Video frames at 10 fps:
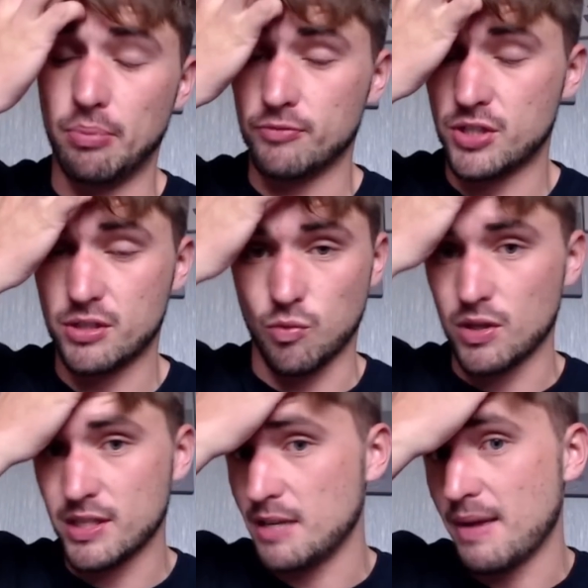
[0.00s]

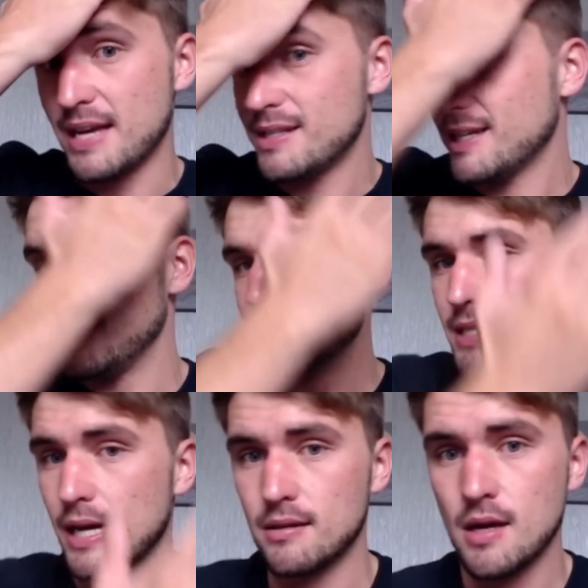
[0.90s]
Swansea basically
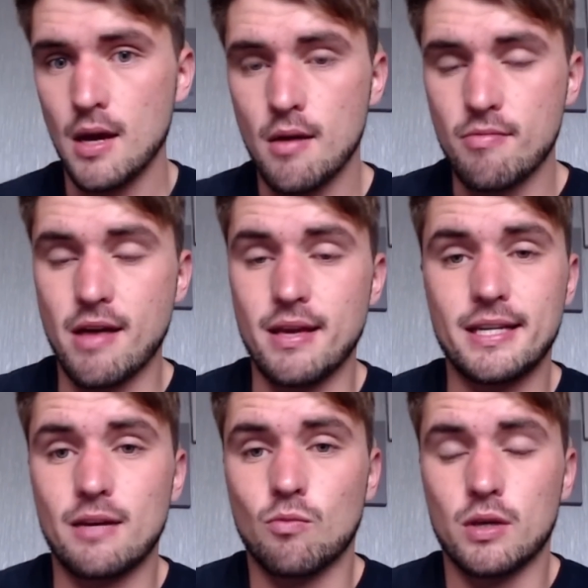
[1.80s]
said that they
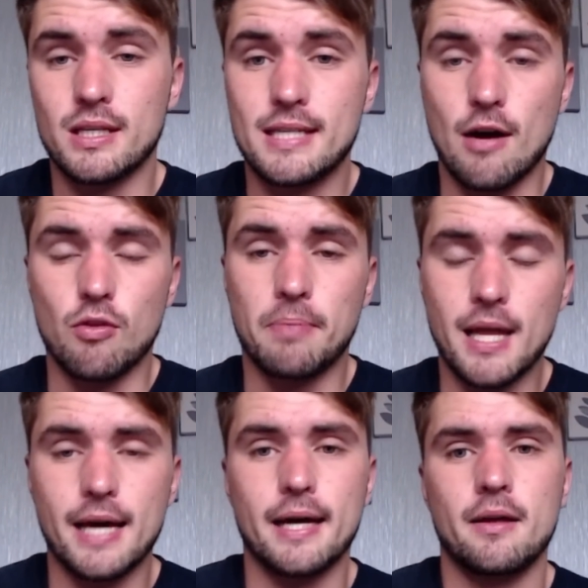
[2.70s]
didn't want to sell the
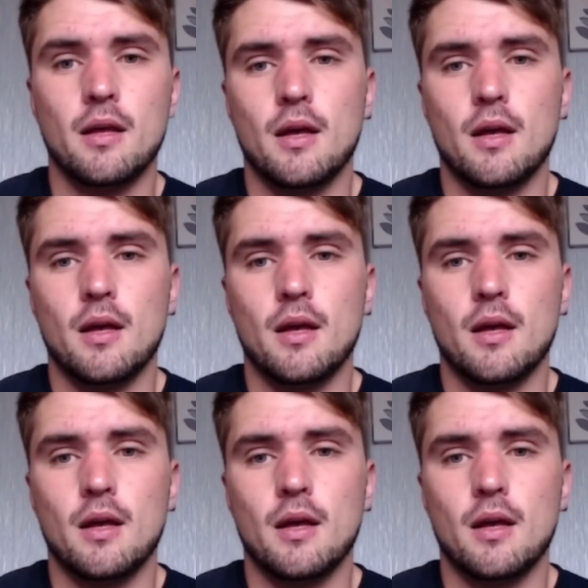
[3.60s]
player.